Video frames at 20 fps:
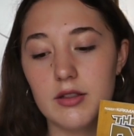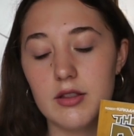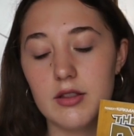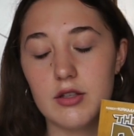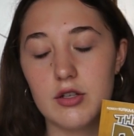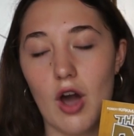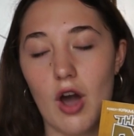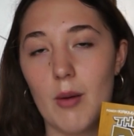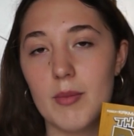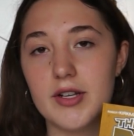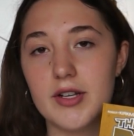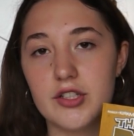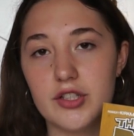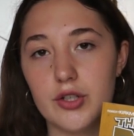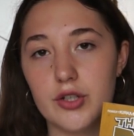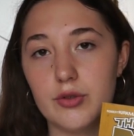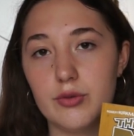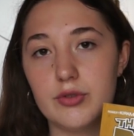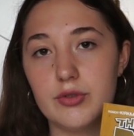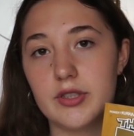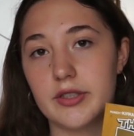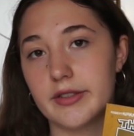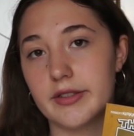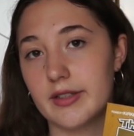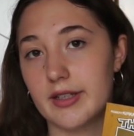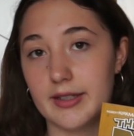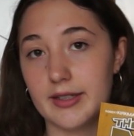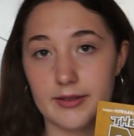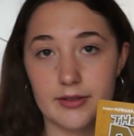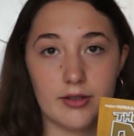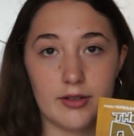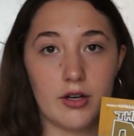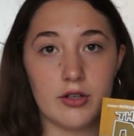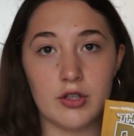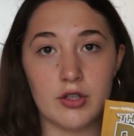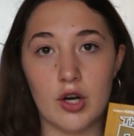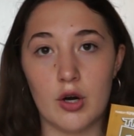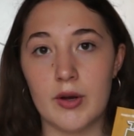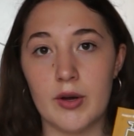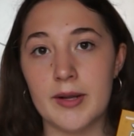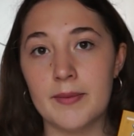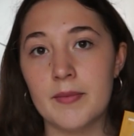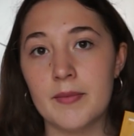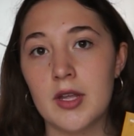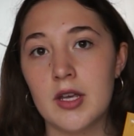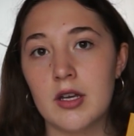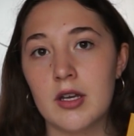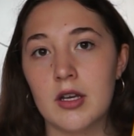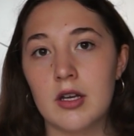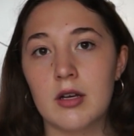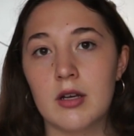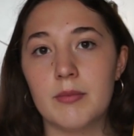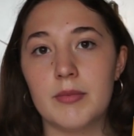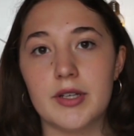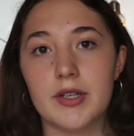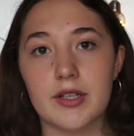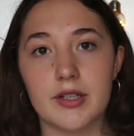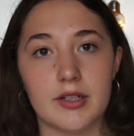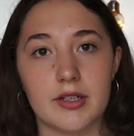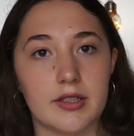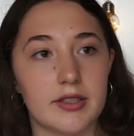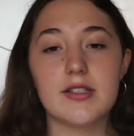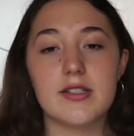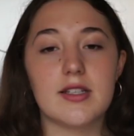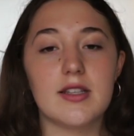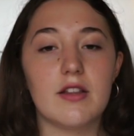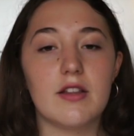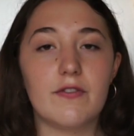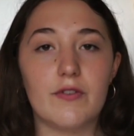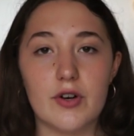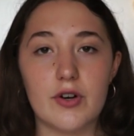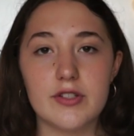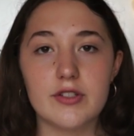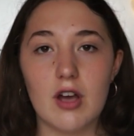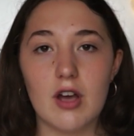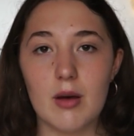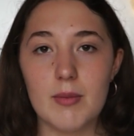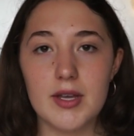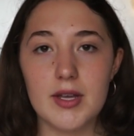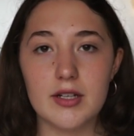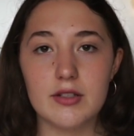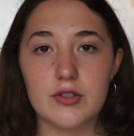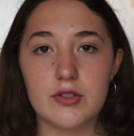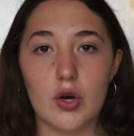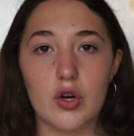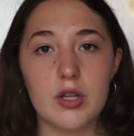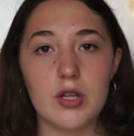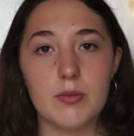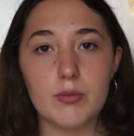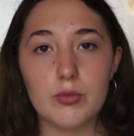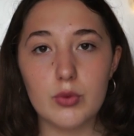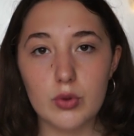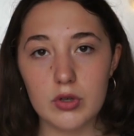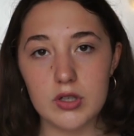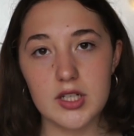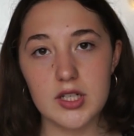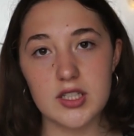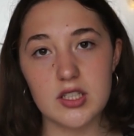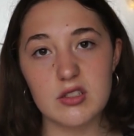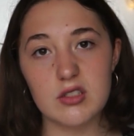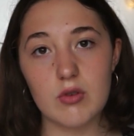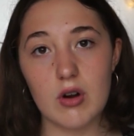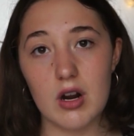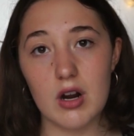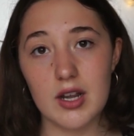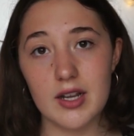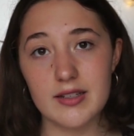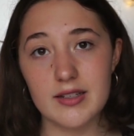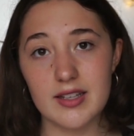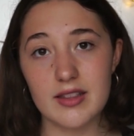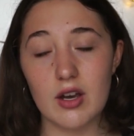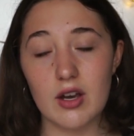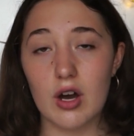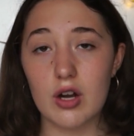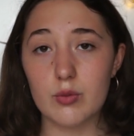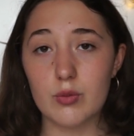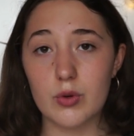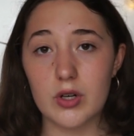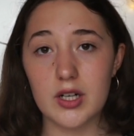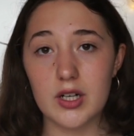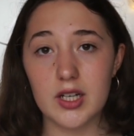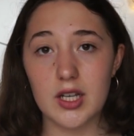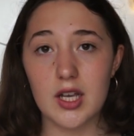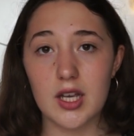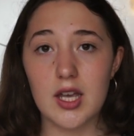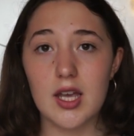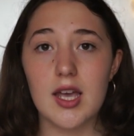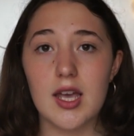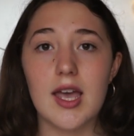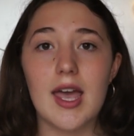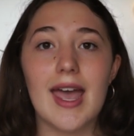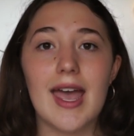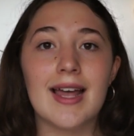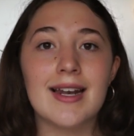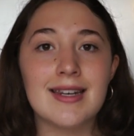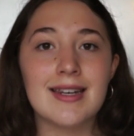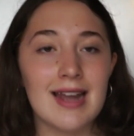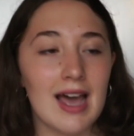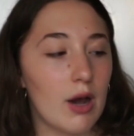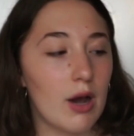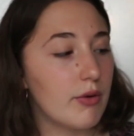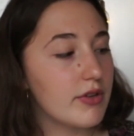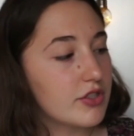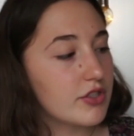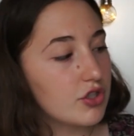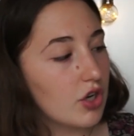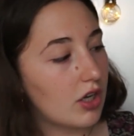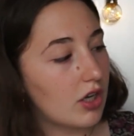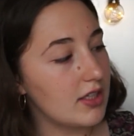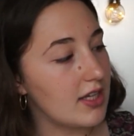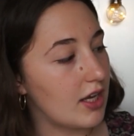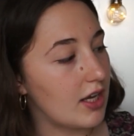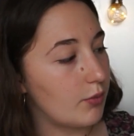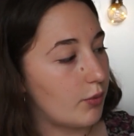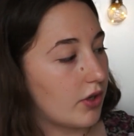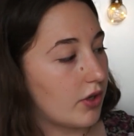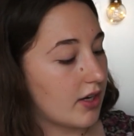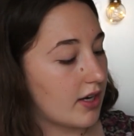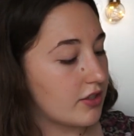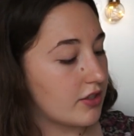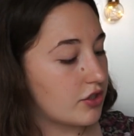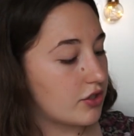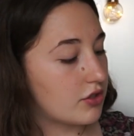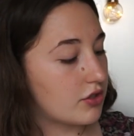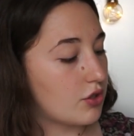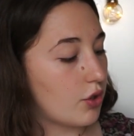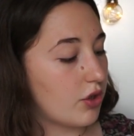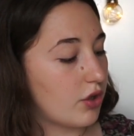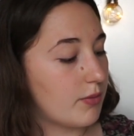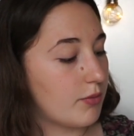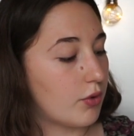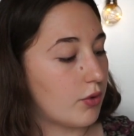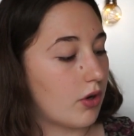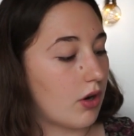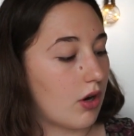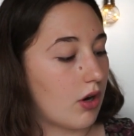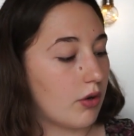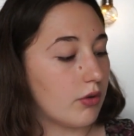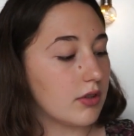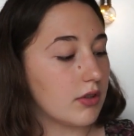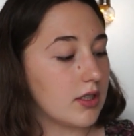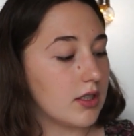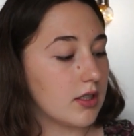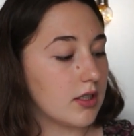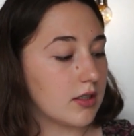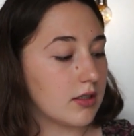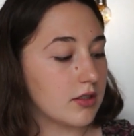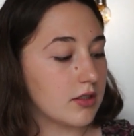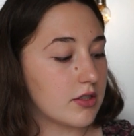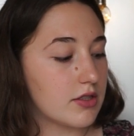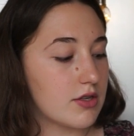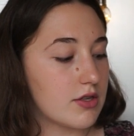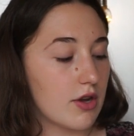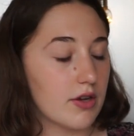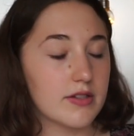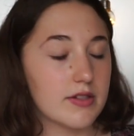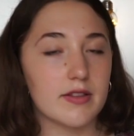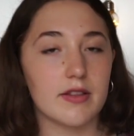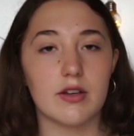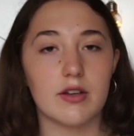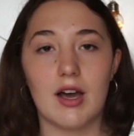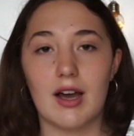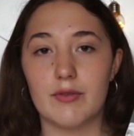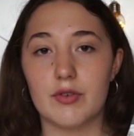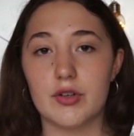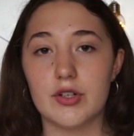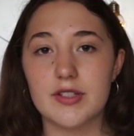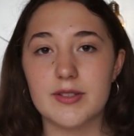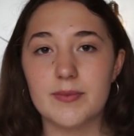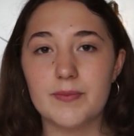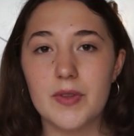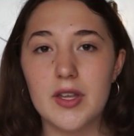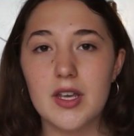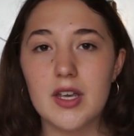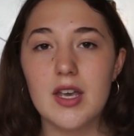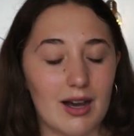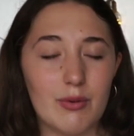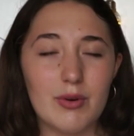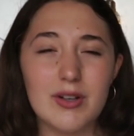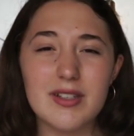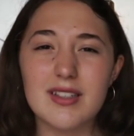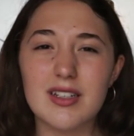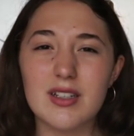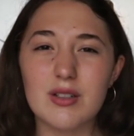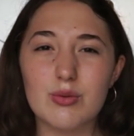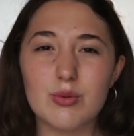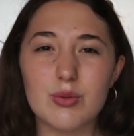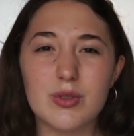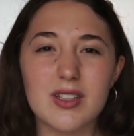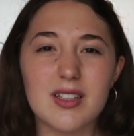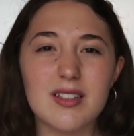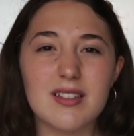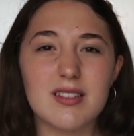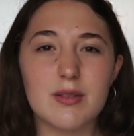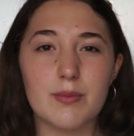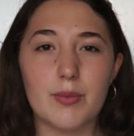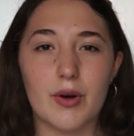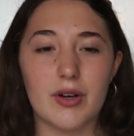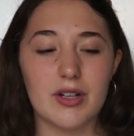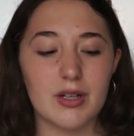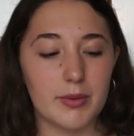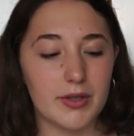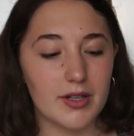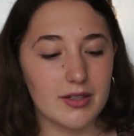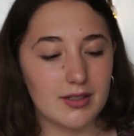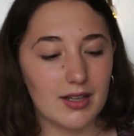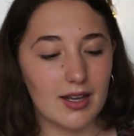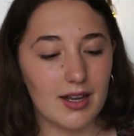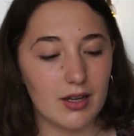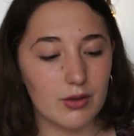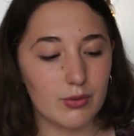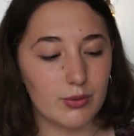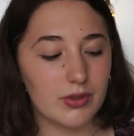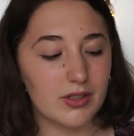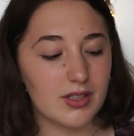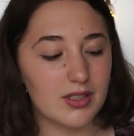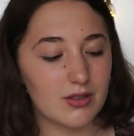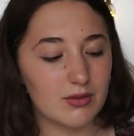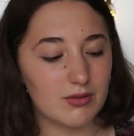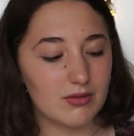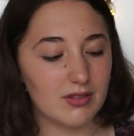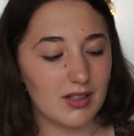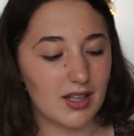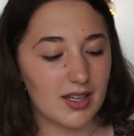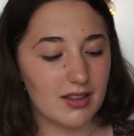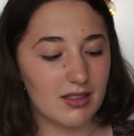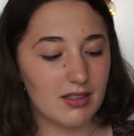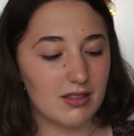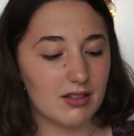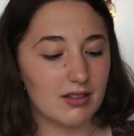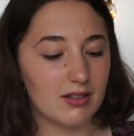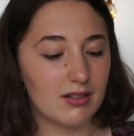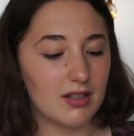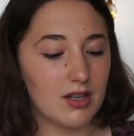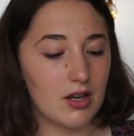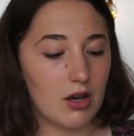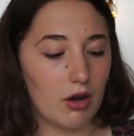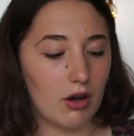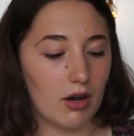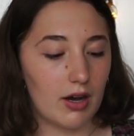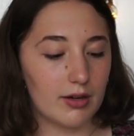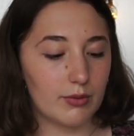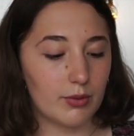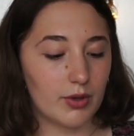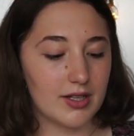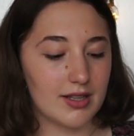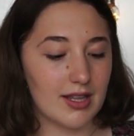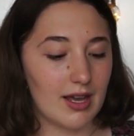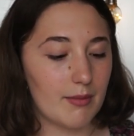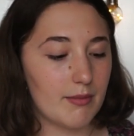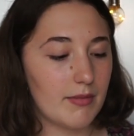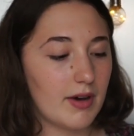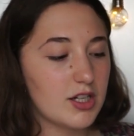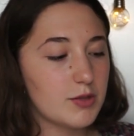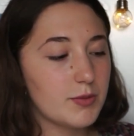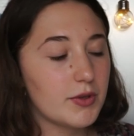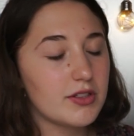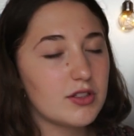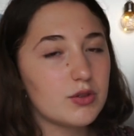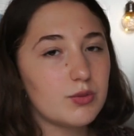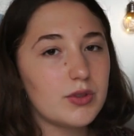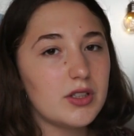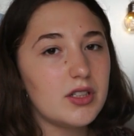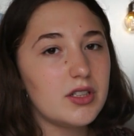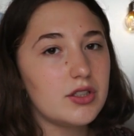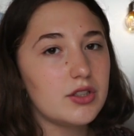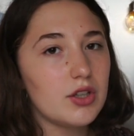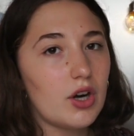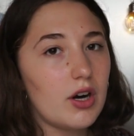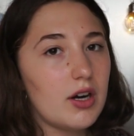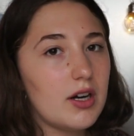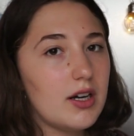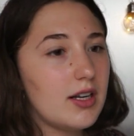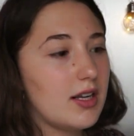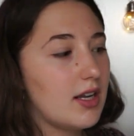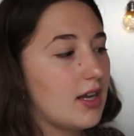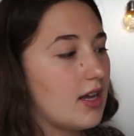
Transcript: comic 2 till like ongoing, because in the first comic Tony Moore did the drawings and the artwork, and now it's Charlie at work, and Tony Moore only does the covers. I was like really disappointed because I really don't like the artwork that much, because it's really dark